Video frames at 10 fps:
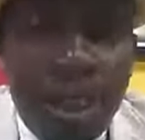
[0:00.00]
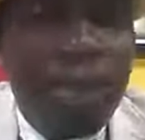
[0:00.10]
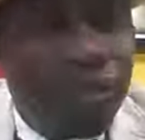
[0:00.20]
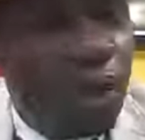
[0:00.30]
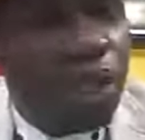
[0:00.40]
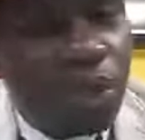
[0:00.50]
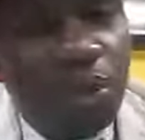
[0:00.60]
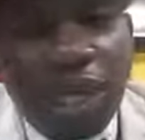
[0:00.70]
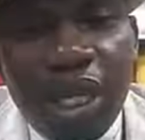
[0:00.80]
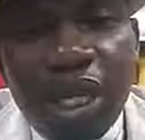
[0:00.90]
before
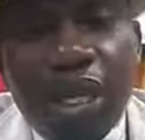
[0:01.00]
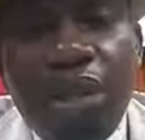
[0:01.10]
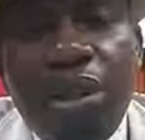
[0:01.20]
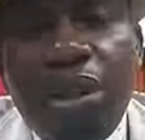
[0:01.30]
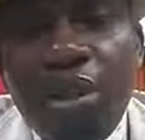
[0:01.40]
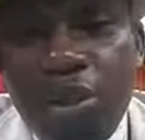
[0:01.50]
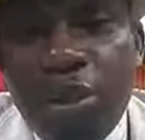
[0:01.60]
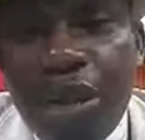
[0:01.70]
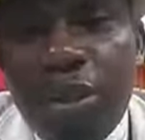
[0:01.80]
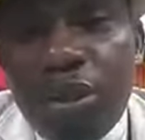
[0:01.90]
Tuesday we'll
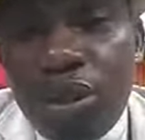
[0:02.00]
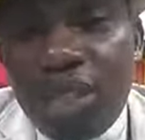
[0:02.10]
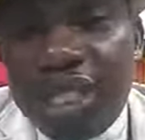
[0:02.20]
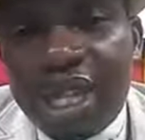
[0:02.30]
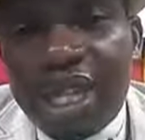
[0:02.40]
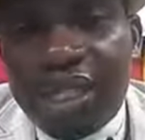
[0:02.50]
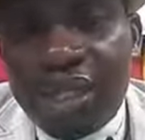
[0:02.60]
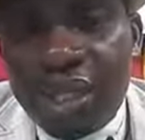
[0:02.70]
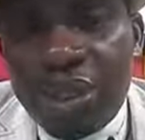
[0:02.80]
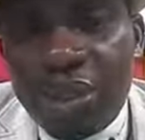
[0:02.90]
be able to discuss
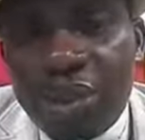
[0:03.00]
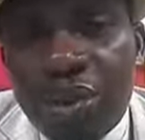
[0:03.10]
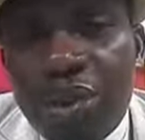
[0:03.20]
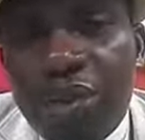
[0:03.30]
these issues